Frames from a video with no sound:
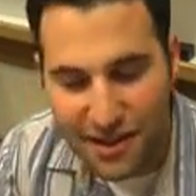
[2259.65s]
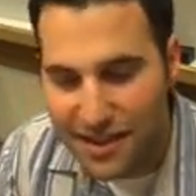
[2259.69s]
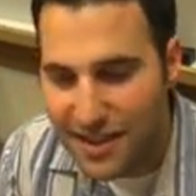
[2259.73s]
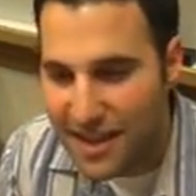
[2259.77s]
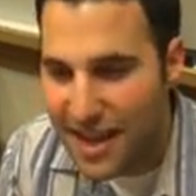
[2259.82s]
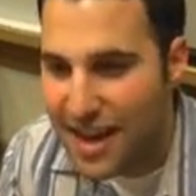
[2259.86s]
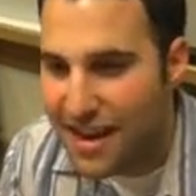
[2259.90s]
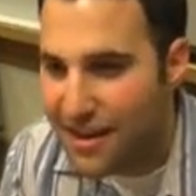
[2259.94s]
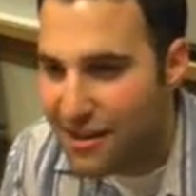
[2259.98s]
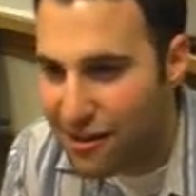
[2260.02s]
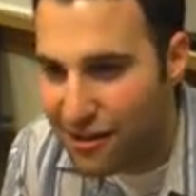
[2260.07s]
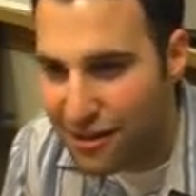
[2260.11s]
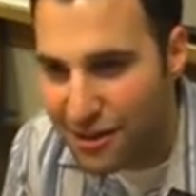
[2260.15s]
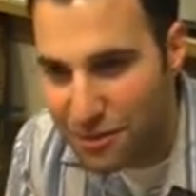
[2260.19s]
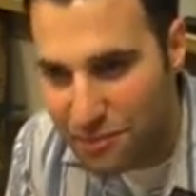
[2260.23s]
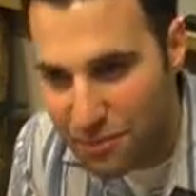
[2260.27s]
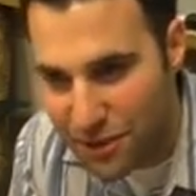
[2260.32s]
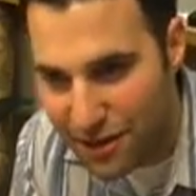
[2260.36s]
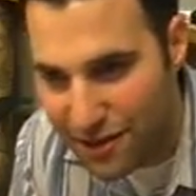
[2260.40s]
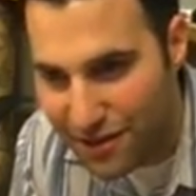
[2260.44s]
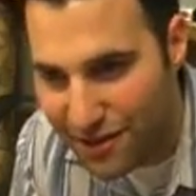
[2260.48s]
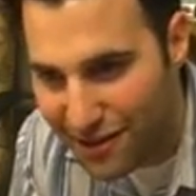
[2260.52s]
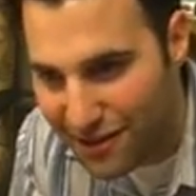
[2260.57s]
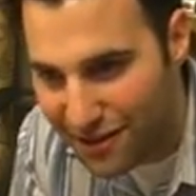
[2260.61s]
not the end all and
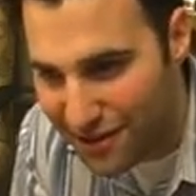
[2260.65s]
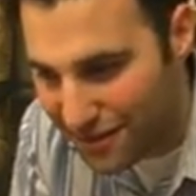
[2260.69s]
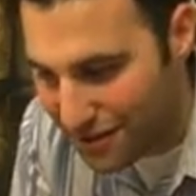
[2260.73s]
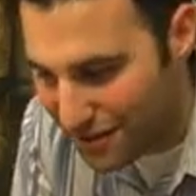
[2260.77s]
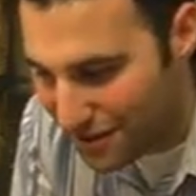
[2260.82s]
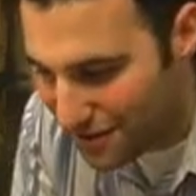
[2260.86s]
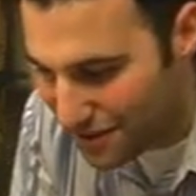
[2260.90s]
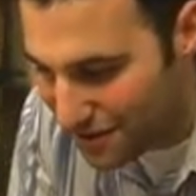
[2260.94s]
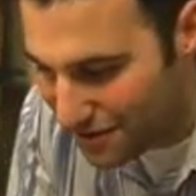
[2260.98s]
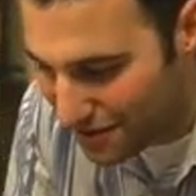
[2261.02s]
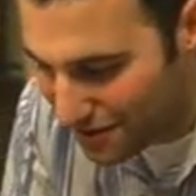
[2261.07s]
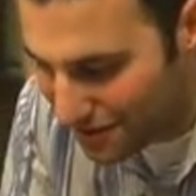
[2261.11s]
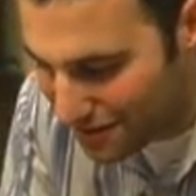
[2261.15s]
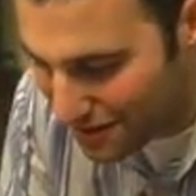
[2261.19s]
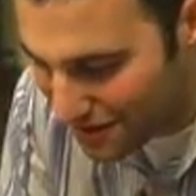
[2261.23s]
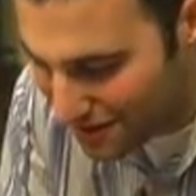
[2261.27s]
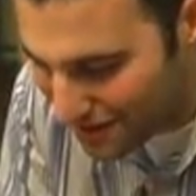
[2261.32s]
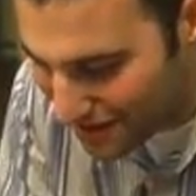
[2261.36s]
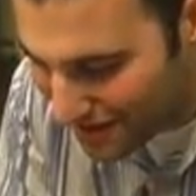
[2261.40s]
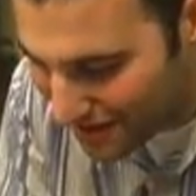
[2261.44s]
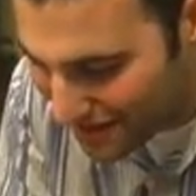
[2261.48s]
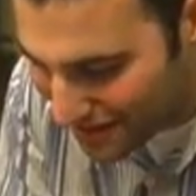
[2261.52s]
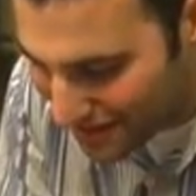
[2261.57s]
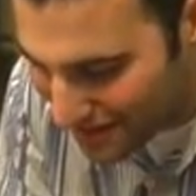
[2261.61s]
be all. It's
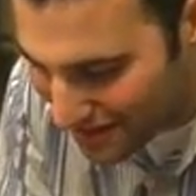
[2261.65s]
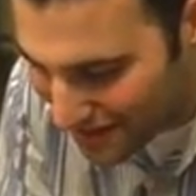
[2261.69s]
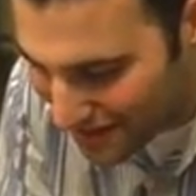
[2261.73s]
not